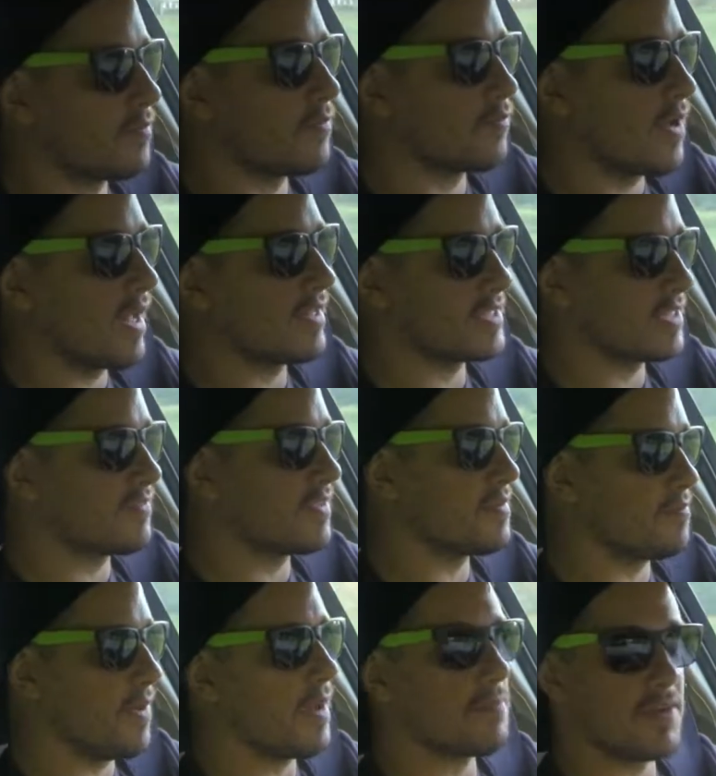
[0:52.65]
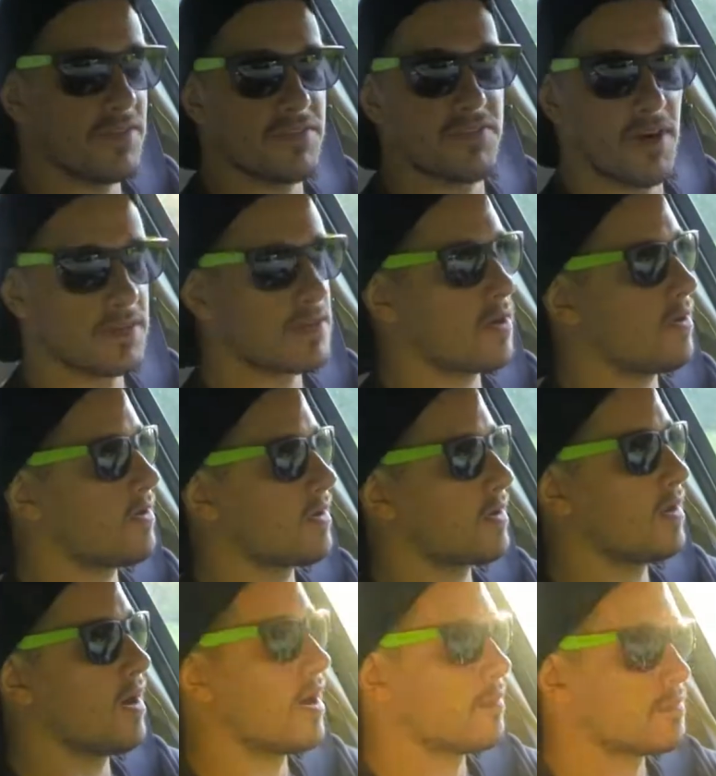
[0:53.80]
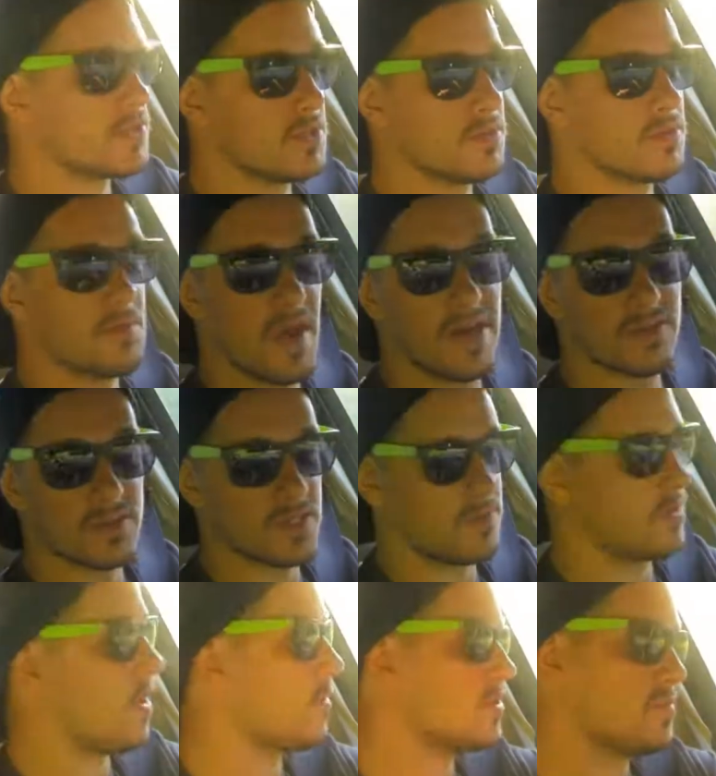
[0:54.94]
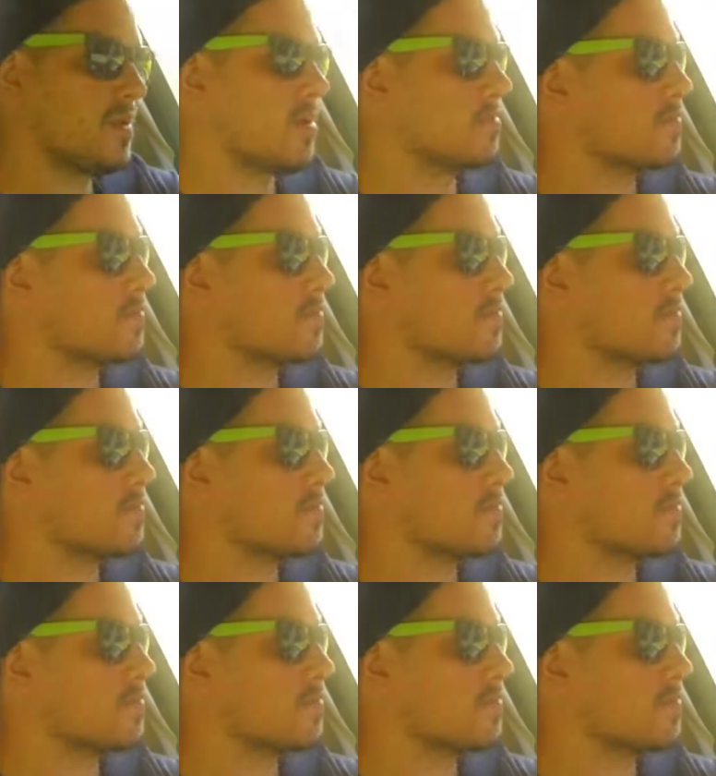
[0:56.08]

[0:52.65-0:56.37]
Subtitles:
relatively peppy, fun car up to the mountains. It had always been on